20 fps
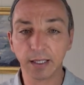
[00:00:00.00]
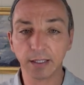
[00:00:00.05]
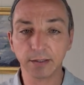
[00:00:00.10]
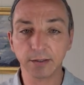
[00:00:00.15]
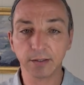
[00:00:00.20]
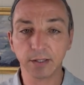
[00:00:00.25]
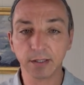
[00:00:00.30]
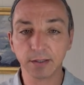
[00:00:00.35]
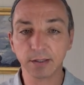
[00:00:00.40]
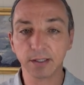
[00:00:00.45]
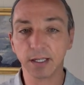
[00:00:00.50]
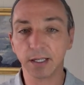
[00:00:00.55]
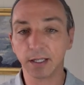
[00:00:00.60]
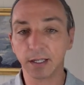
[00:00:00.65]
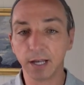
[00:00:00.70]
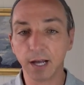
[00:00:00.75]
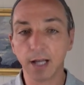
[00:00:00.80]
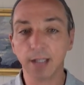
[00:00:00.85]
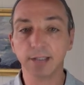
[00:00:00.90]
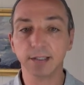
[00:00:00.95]
existing
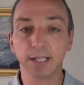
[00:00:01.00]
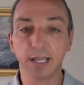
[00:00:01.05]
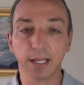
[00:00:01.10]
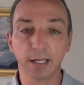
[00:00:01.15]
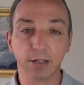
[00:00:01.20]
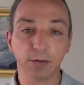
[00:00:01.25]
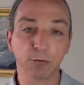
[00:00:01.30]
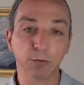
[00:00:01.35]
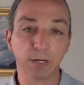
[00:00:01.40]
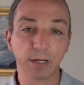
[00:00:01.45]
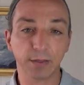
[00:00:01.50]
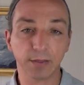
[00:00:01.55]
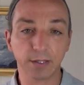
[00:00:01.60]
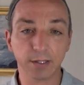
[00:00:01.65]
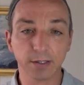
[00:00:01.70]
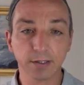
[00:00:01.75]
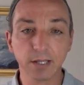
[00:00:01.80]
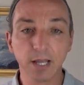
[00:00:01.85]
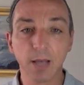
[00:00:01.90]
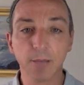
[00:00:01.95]
content around
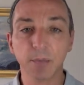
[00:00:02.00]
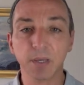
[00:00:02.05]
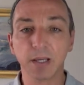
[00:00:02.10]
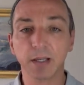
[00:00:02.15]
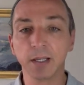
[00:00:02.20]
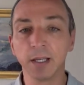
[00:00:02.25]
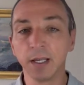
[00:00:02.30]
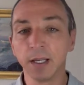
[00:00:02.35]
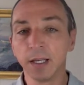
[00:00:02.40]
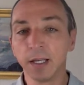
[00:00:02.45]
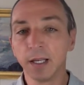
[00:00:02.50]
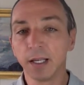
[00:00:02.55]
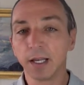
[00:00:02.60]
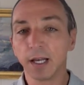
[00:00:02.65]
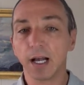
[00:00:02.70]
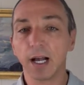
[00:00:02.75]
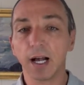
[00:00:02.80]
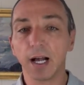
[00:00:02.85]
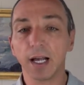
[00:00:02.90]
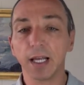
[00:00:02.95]
this topic
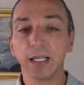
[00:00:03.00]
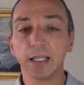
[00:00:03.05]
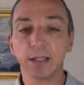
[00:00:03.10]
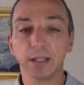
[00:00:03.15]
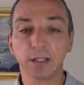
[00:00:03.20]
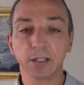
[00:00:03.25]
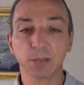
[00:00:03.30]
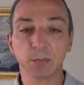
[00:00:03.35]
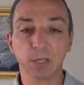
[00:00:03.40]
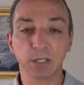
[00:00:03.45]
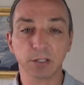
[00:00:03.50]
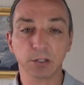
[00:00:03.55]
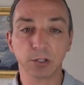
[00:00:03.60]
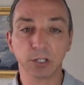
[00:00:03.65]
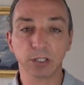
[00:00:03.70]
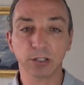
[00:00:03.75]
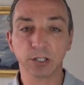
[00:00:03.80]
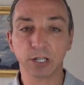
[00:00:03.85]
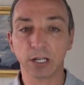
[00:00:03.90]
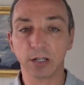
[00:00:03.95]
in this
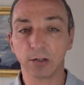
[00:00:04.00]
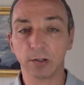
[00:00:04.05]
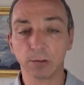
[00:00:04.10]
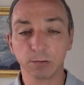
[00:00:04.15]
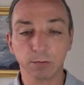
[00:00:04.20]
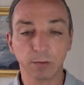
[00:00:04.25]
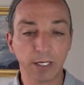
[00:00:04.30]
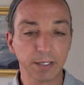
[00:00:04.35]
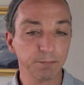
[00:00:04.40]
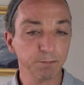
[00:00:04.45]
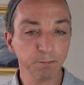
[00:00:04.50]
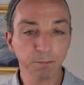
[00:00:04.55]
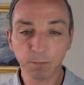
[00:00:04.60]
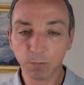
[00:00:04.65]
messaging channel, right?